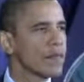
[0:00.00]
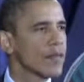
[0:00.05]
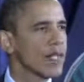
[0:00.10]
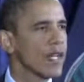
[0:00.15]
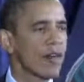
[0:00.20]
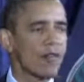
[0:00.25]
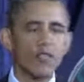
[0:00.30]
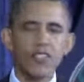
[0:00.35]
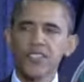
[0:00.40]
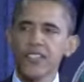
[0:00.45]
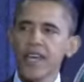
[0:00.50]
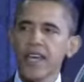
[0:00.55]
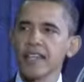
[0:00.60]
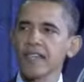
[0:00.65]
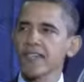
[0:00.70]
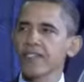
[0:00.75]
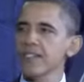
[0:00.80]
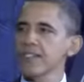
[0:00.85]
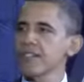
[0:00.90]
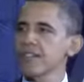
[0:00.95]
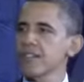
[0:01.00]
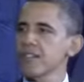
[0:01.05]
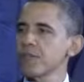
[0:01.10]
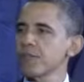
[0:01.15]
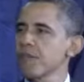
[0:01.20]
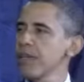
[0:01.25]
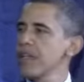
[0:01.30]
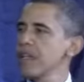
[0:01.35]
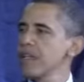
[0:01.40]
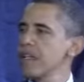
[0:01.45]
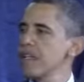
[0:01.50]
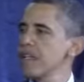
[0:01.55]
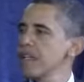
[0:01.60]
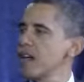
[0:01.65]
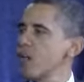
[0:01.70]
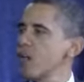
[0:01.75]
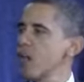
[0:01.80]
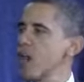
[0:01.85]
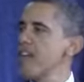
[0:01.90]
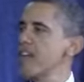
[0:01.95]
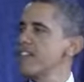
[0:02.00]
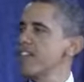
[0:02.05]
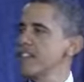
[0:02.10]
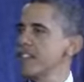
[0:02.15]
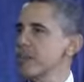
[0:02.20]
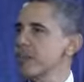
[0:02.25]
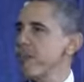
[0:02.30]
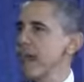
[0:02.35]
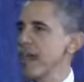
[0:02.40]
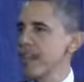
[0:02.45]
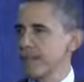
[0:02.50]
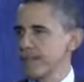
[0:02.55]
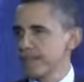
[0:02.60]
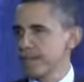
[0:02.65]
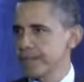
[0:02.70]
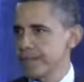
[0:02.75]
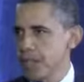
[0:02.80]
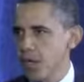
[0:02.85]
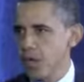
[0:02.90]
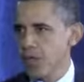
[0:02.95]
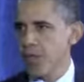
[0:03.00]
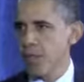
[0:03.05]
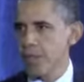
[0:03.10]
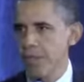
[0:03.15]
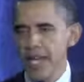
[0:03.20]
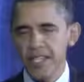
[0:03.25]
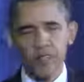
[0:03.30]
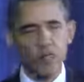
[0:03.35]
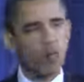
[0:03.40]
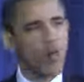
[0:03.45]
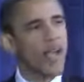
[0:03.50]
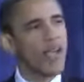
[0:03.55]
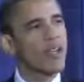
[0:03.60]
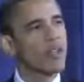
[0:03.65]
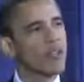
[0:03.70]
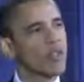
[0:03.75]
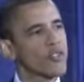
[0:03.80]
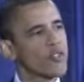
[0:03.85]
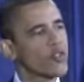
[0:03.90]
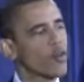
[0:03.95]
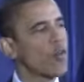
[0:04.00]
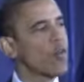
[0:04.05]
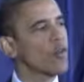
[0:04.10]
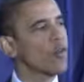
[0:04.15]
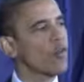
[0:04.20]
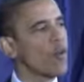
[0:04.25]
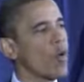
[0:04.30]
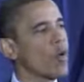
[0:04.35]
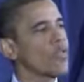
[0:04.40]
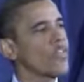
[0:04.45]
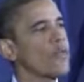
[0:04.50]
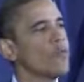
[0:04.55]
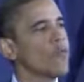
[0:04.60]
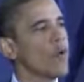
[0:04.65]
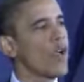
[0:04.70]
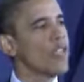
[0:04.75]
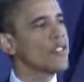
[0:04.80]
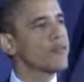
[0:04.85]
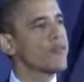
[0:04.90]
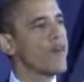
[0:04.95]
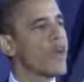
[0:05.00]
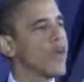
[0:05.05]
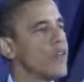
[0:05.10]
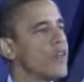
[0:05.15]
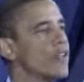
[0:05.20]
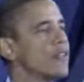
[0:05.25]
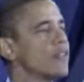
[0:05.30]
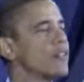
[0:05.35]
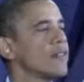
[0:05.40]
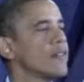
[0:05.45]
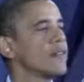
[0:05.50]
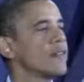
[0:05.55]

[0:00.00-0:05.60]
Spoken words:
And ever since, there's been a raging debate over the best way to restore growth and prosperity,